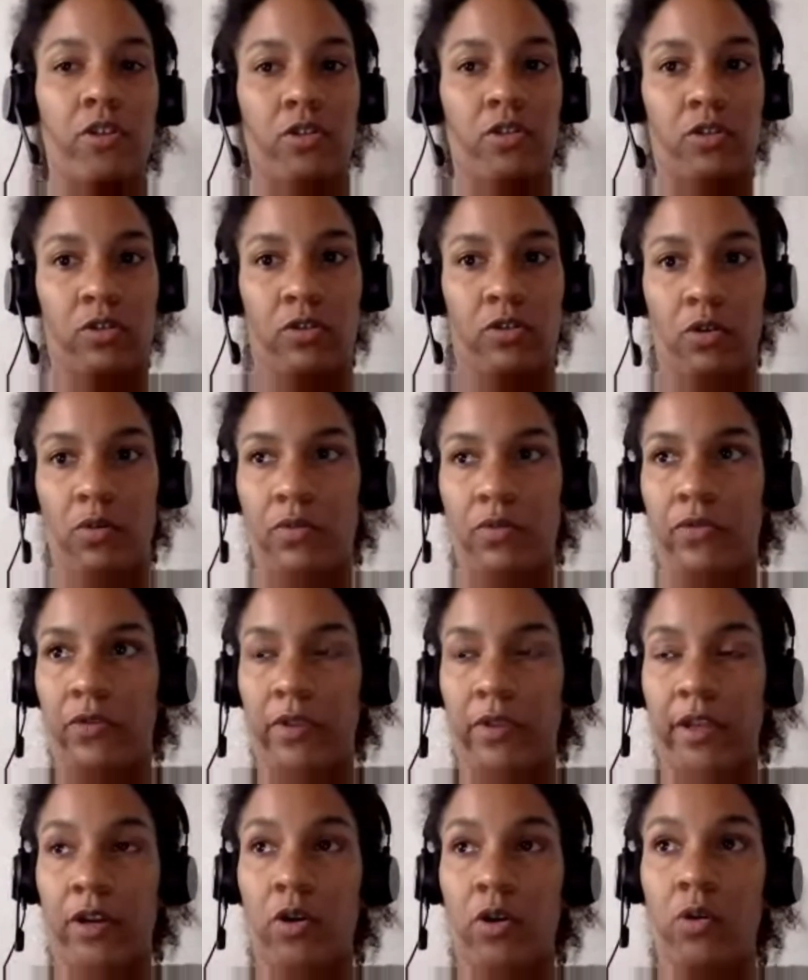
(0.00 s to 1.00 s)
to go for
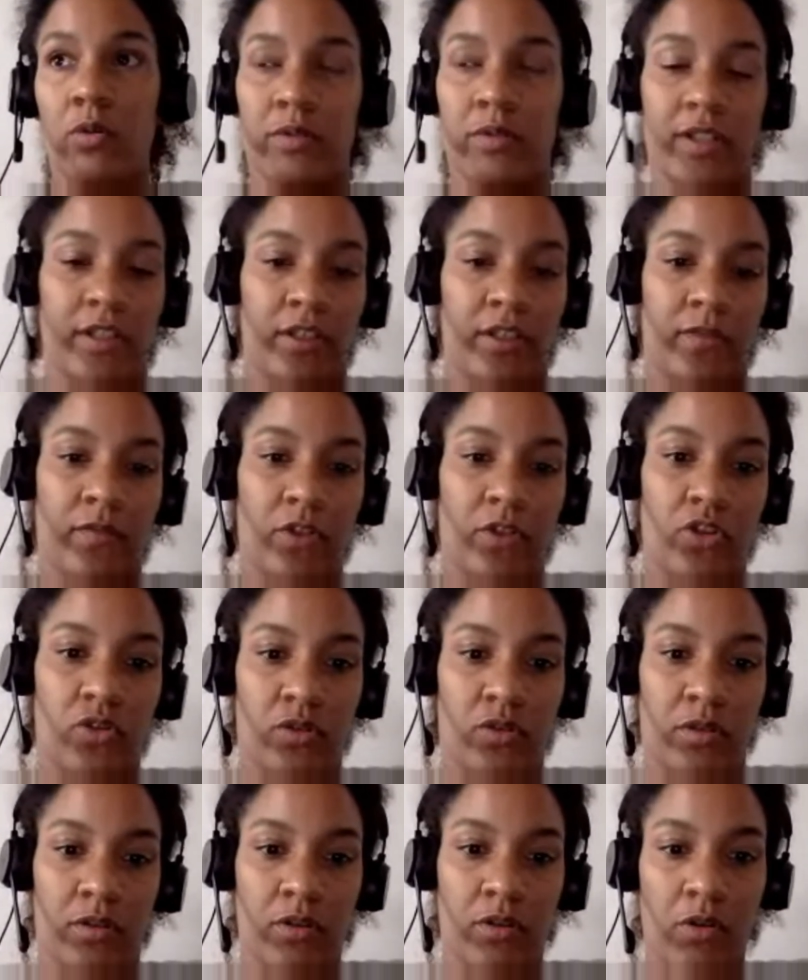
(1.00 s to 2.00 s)
their own
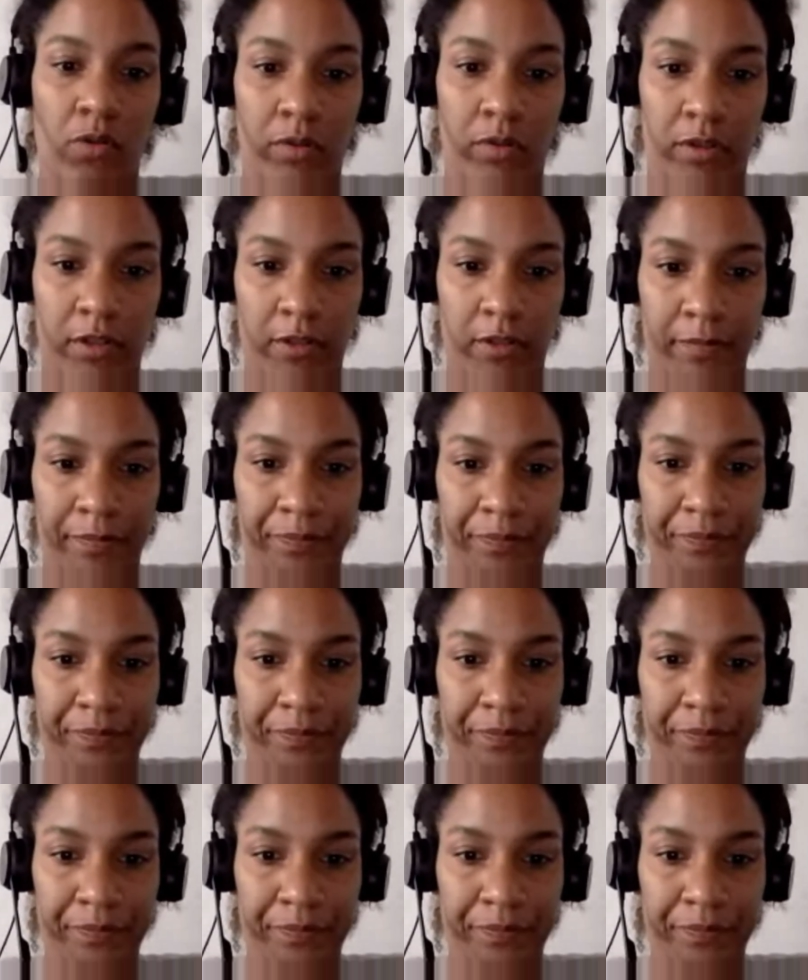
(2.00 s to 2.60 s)
individual goals.